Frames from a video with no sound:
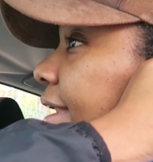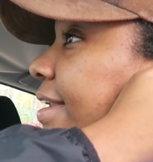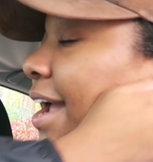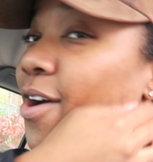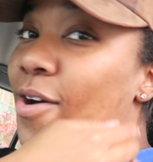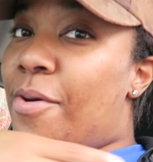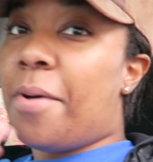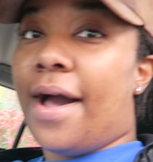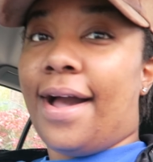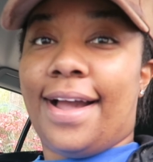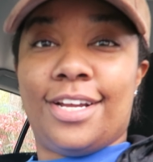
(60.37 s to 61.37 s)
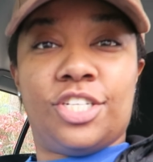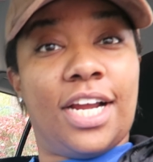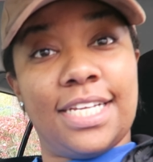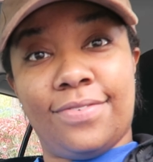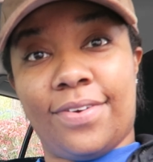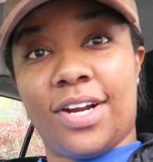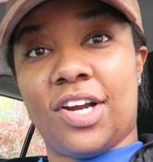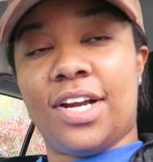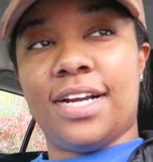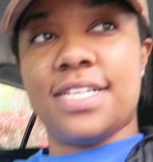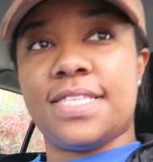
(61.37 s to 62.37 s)
now I
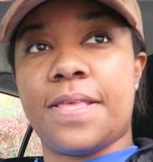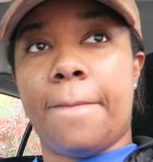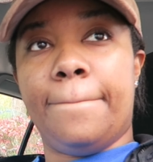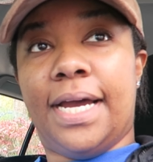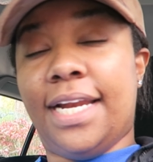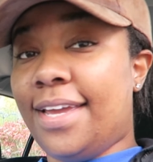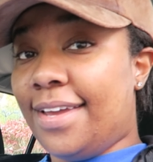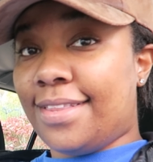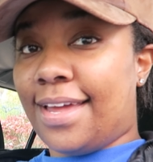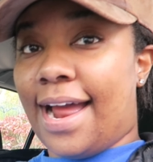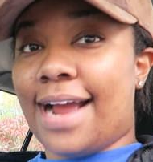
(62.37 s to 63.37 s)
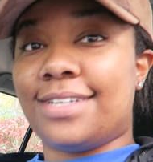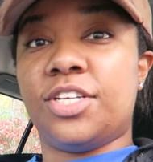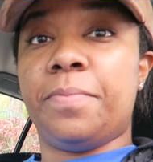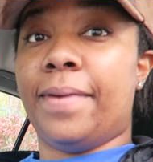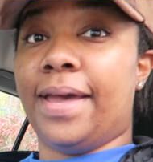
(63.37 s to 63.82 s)
transferred some money that I actually